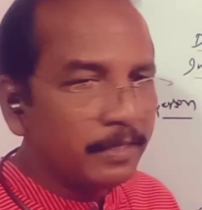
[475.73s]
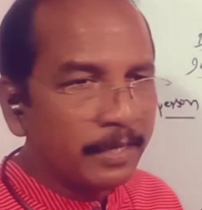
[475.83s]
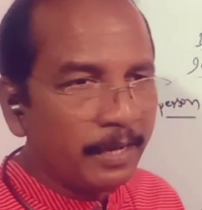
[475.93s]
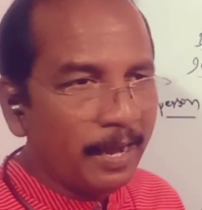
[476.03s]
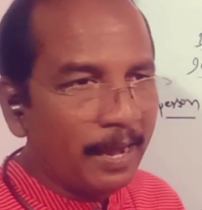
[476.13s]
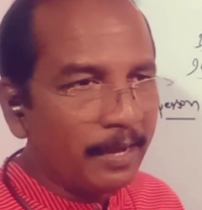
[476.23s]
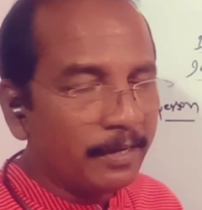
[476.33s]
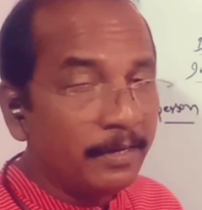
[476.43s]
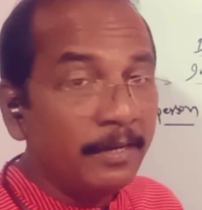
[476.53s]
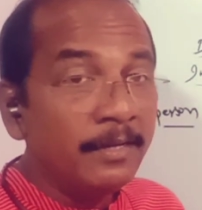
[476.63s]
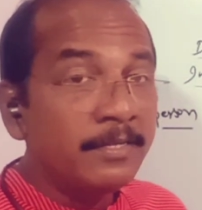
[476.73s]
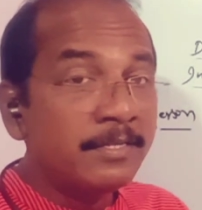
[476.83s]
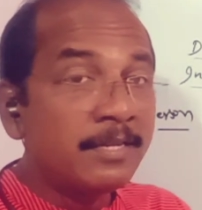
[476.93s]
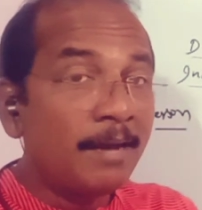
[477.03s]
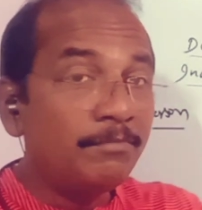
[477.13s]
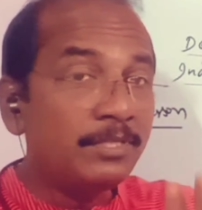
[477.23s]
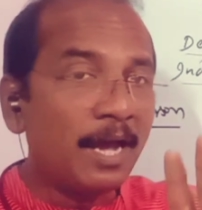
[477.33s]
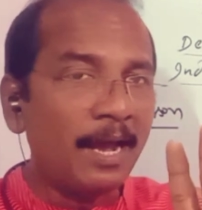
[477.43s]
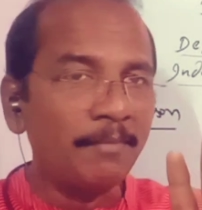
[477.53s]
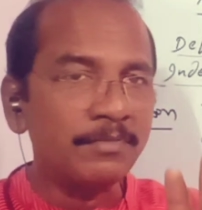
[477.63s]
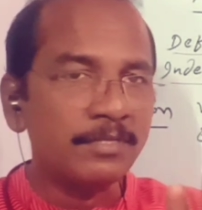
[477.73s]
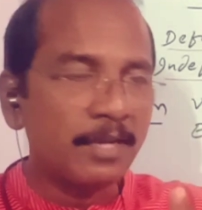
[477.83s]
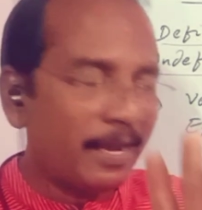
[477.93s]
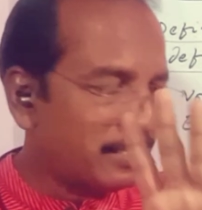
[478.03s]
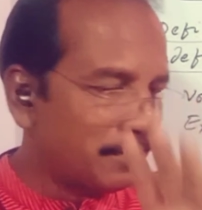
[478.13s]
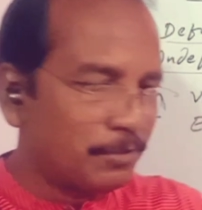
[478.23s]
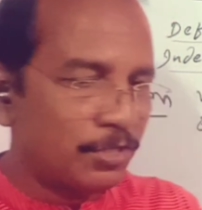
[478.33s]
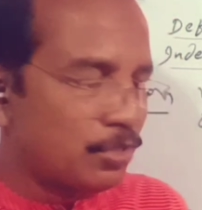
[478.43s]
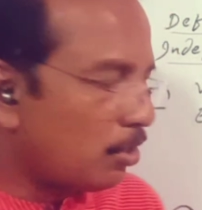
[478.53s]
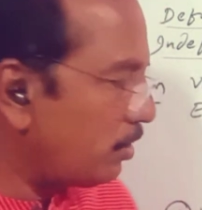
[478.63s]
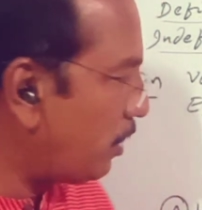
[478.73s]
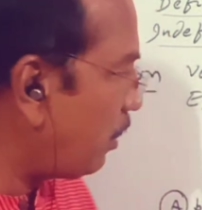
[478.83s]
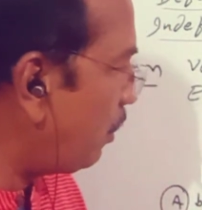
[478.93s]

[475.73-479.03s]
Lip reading: a, an. Sometimes exceptions are there.